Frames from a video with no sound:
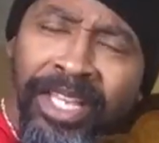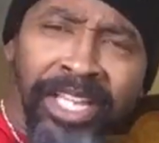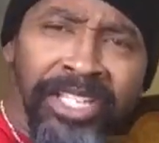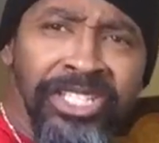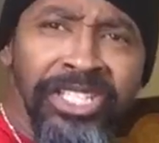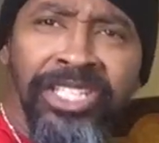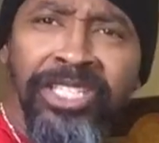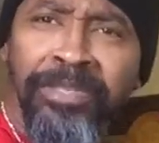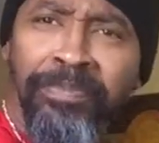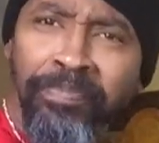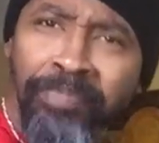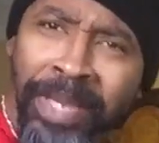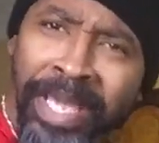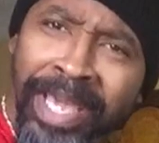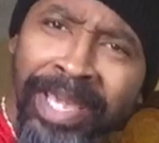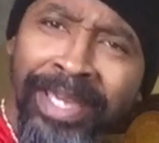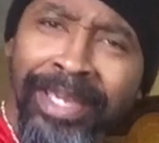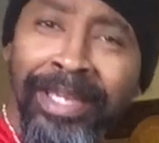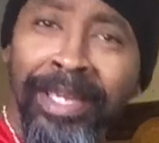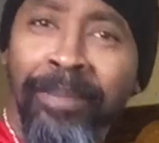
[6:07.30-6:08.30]
And she's
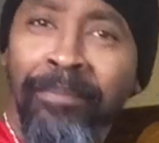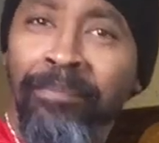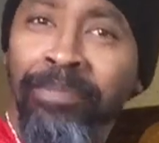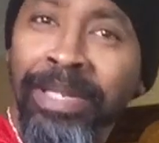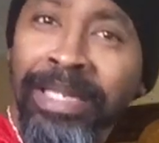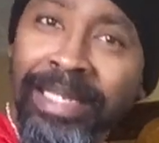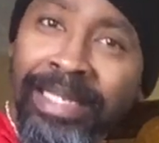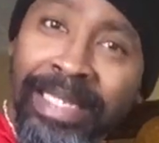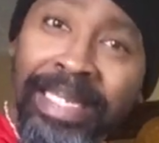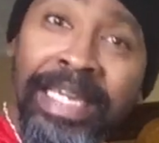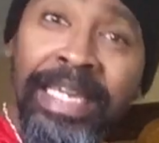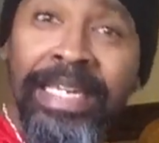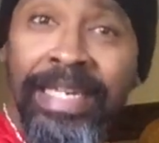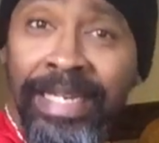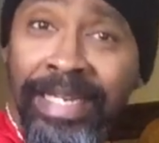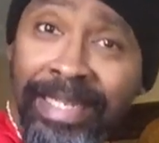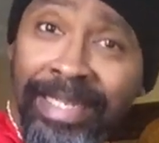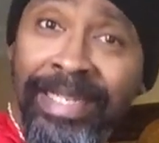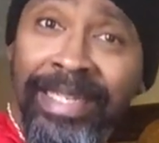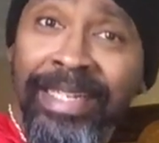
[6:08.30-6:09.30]
begging and
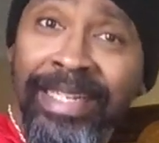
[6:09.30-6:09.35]
pleading